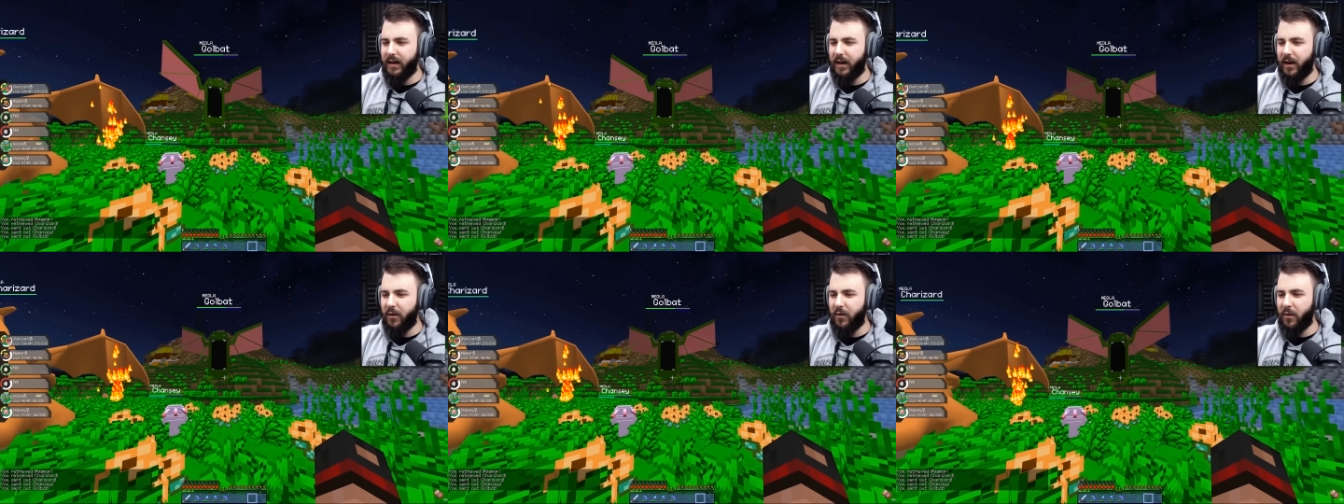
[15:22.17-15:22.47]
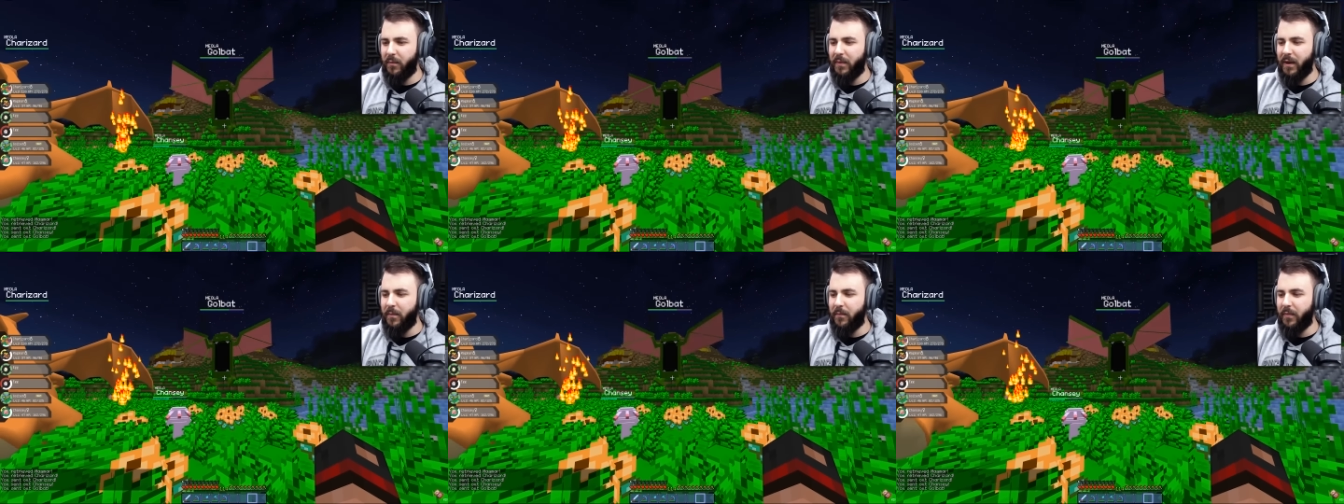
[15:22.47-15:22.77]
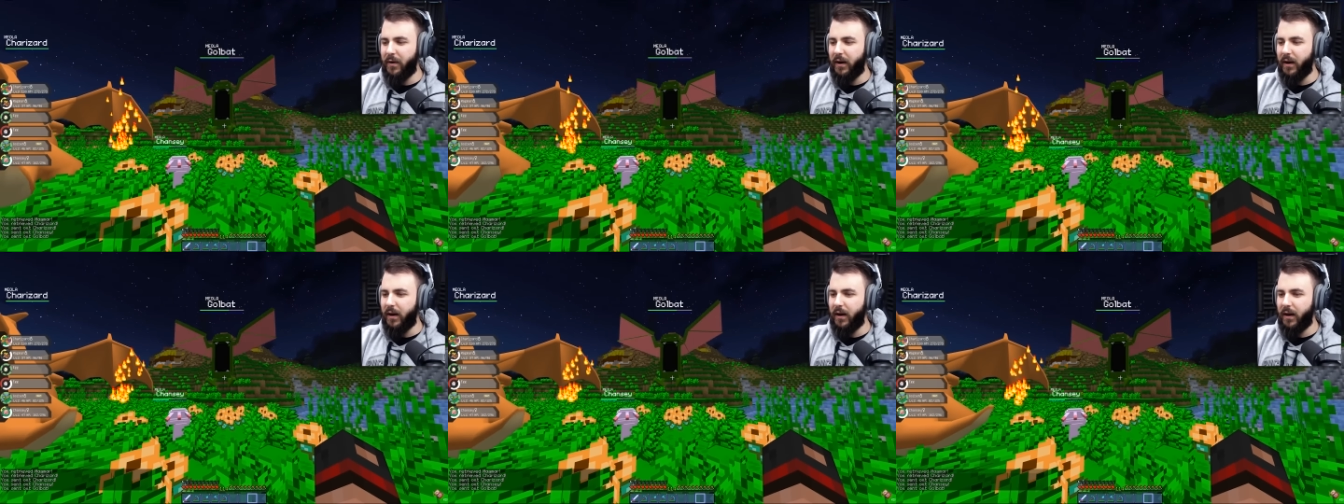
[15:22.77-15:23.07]
can't
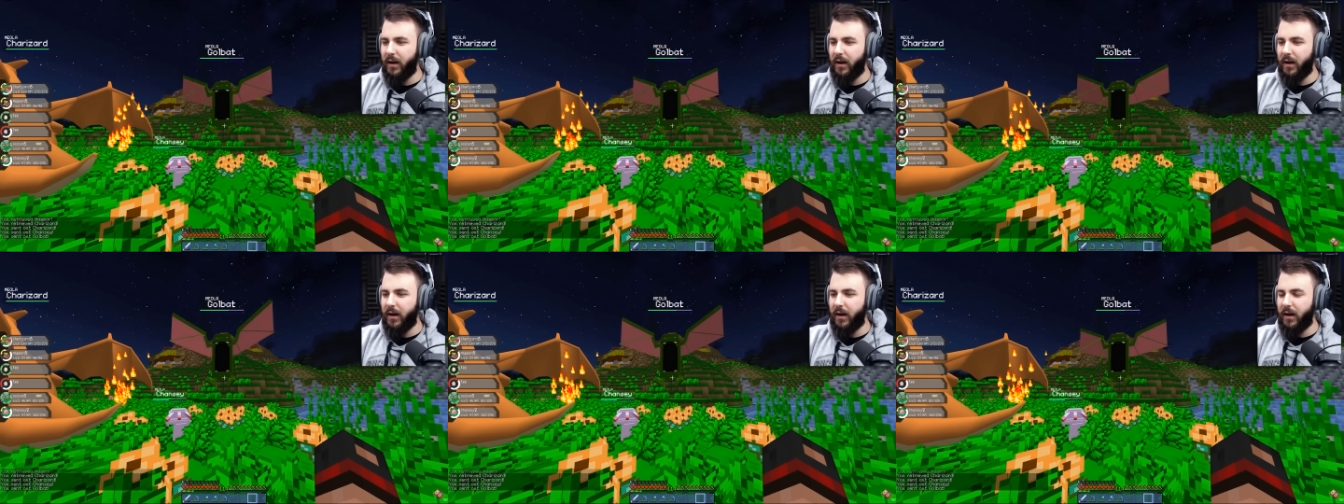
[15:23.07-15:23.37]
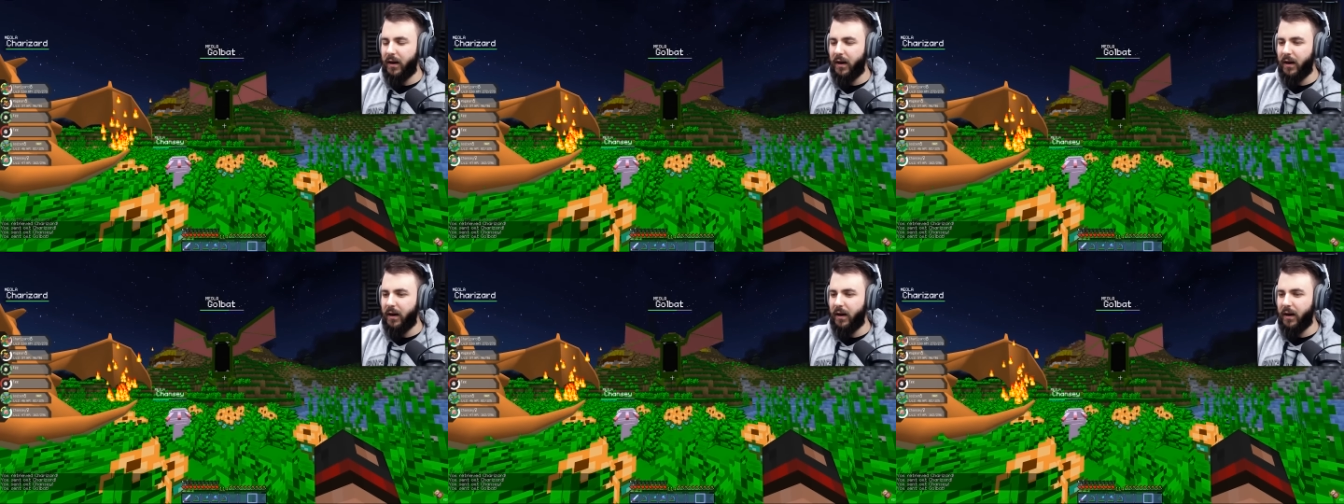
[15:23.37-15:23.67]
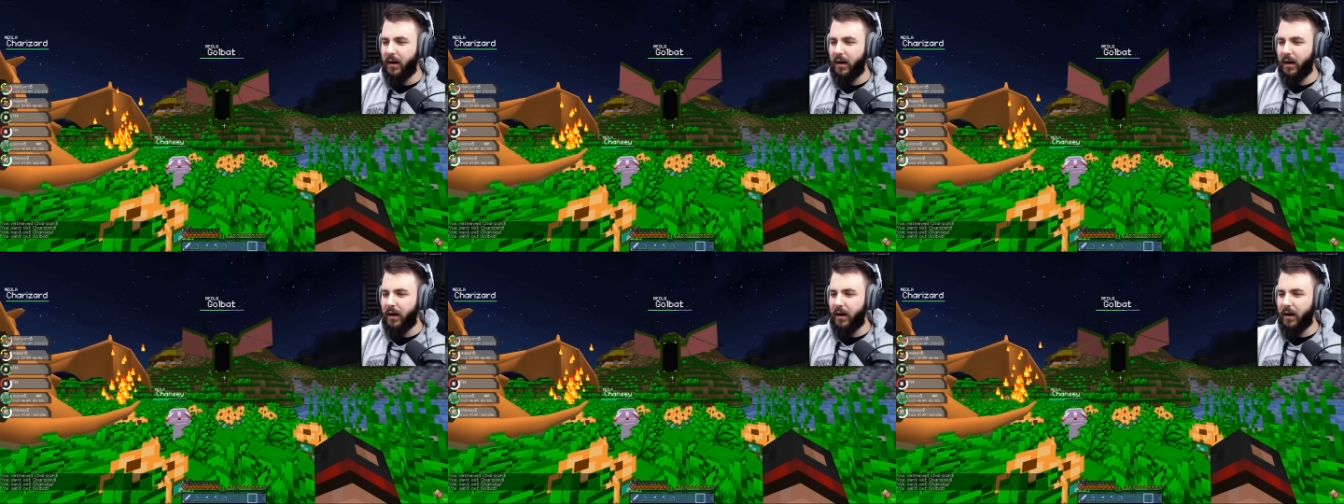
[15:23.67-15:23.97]
remember.
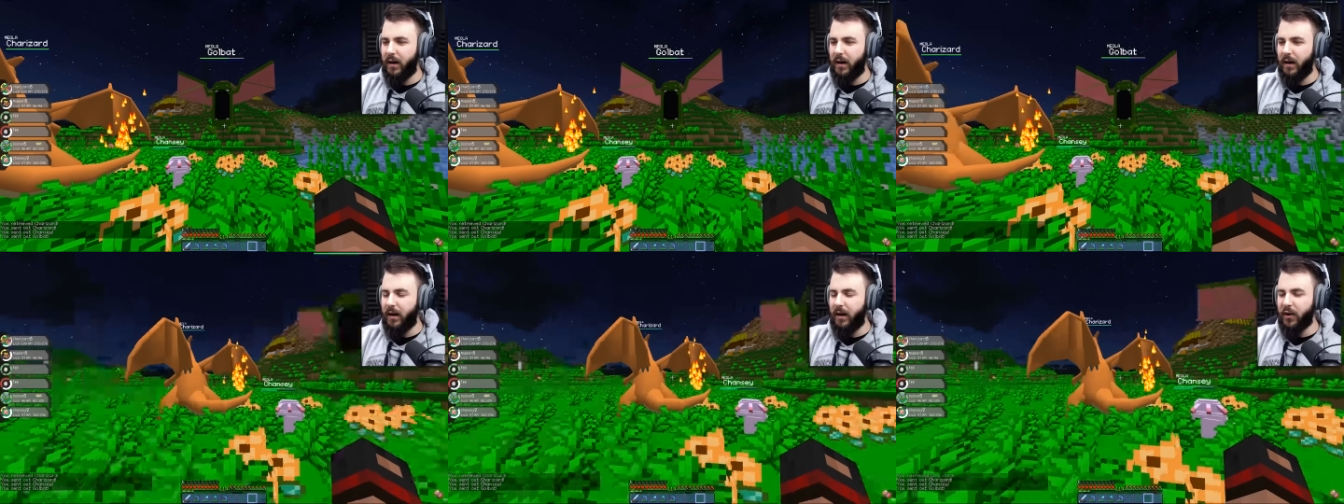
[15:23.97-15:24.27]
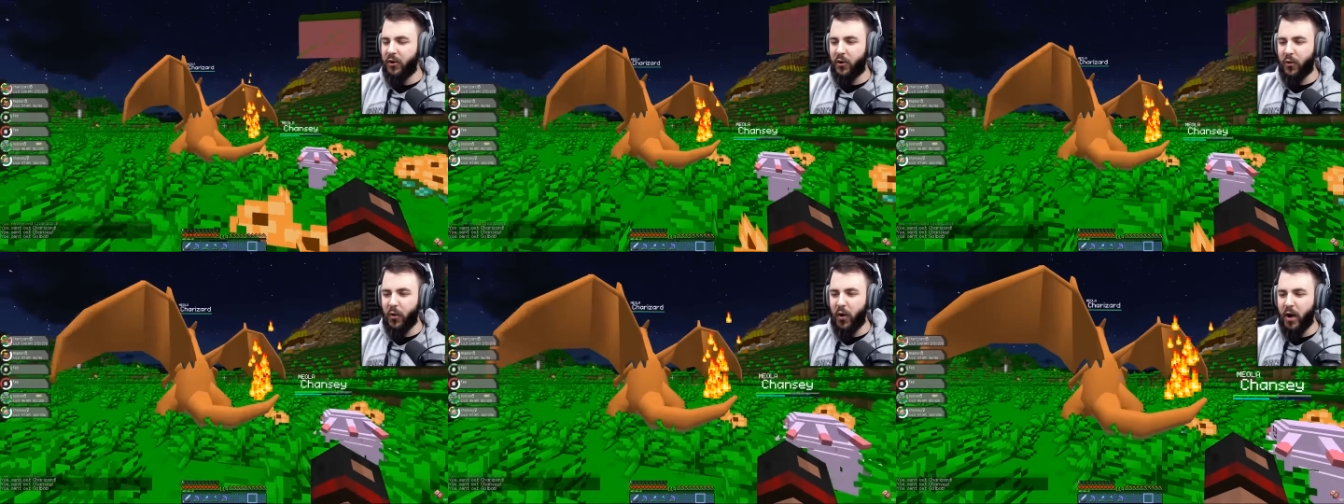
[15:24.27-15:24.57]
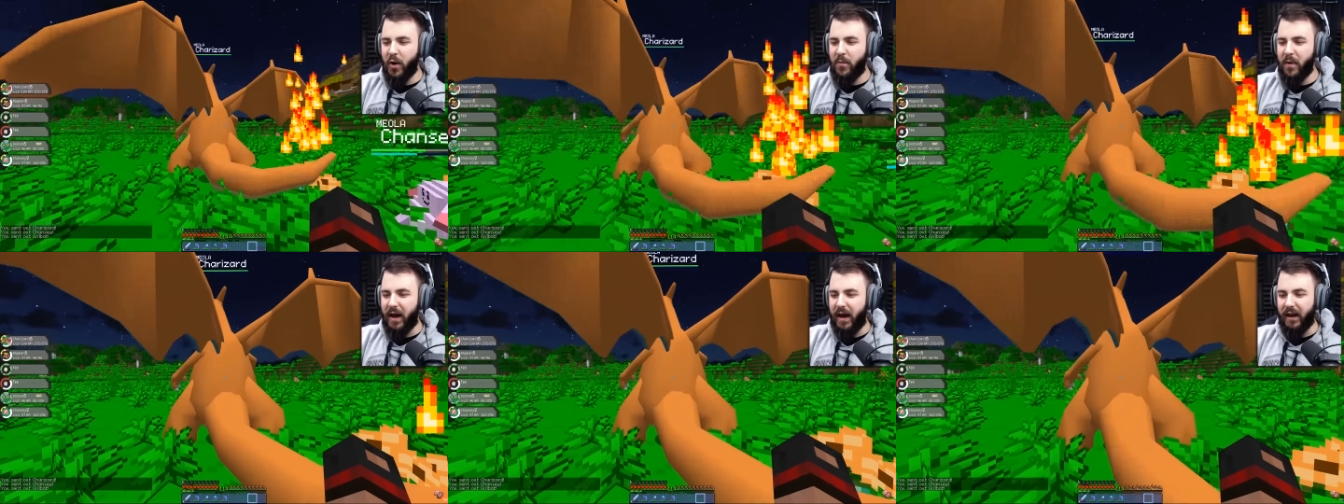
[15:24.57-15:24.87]

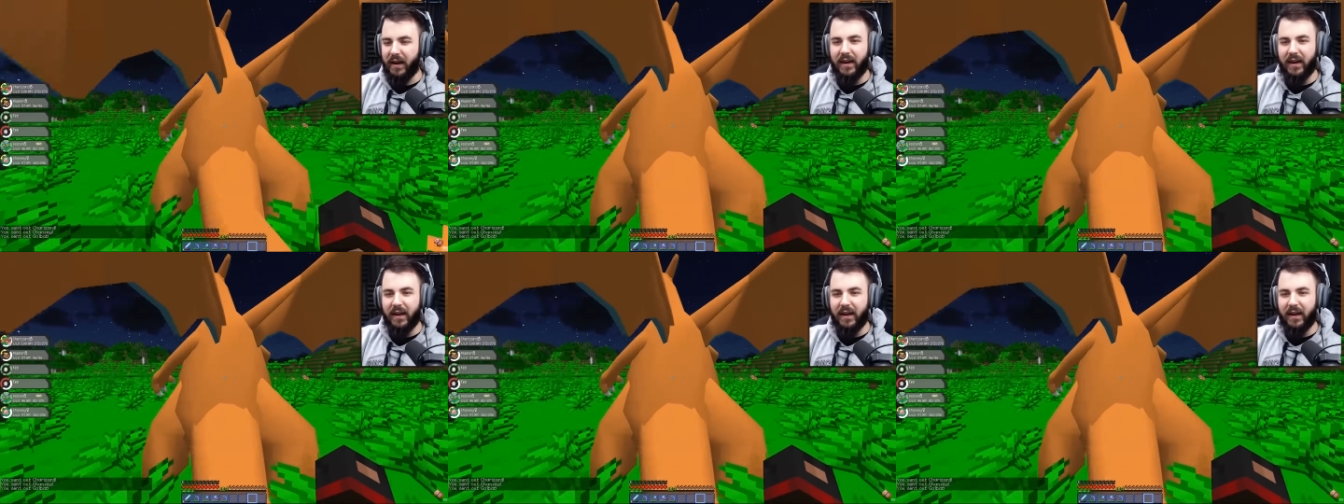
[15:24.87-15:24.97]
Crobat,